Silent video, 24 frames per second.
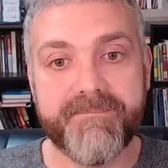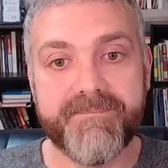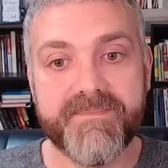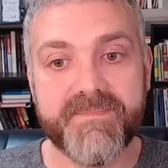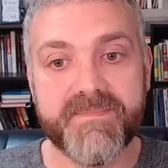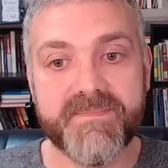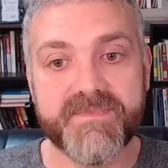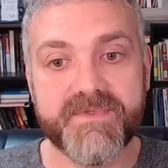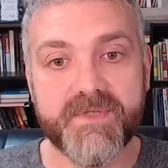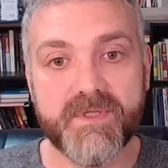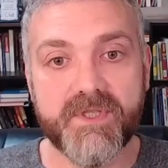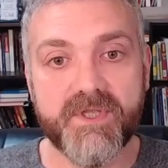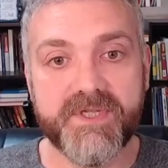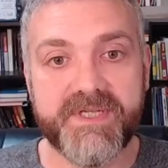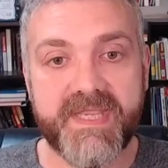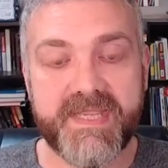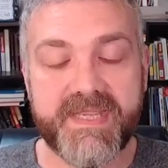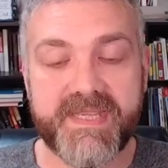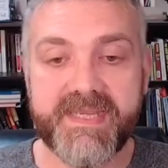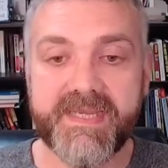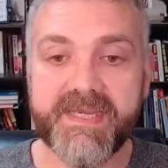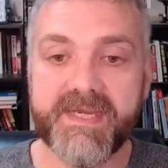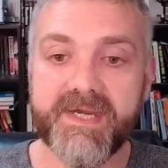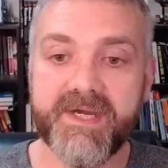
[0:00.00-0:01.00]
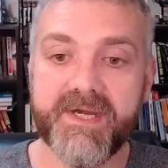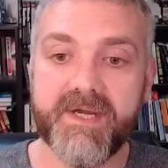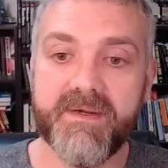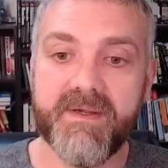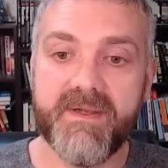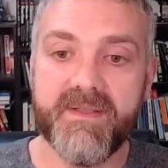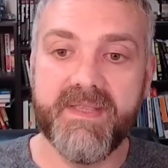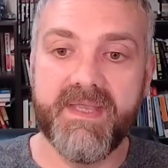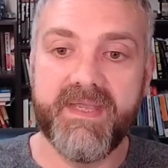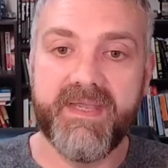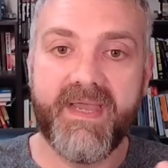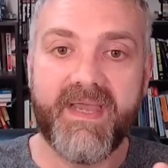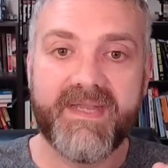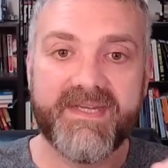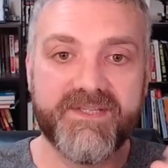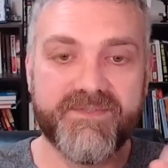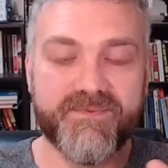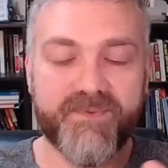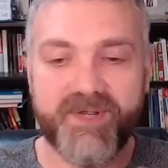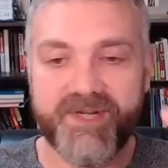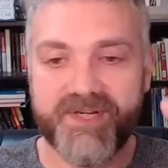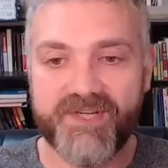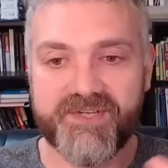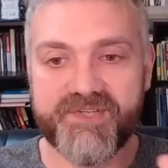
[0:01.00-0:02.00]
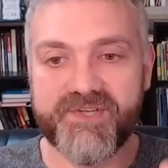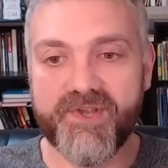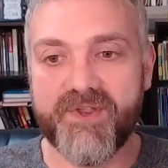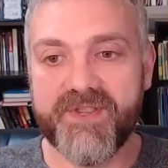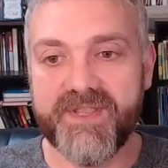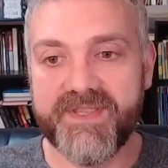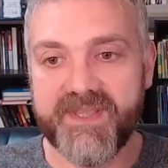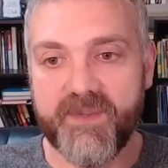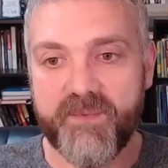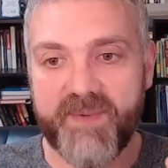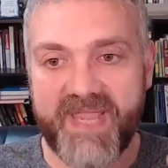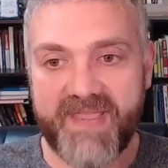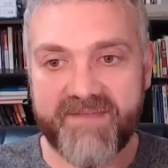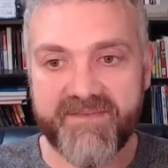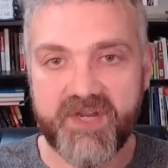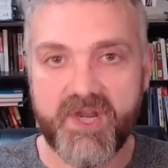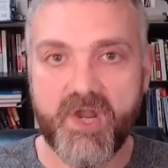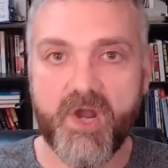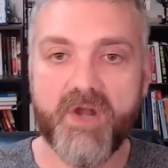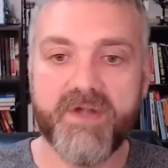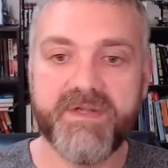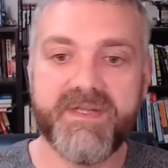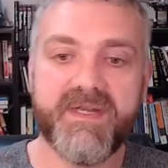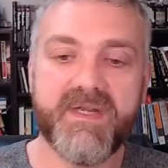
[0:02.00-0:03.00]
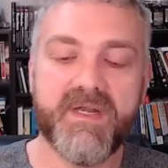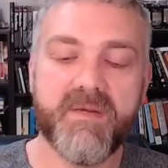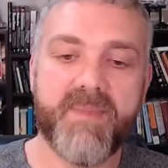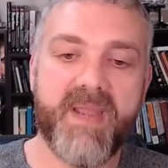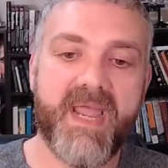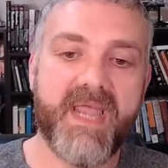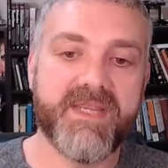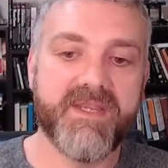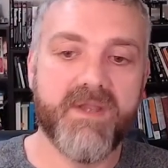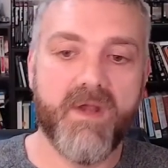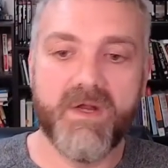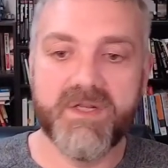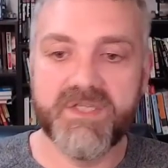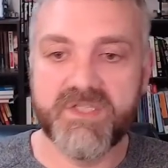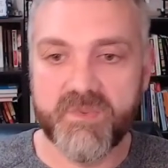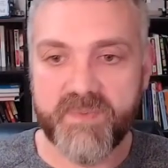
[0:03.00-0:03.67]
so looking here, I just wanted to show you that we have a garden in our backyard.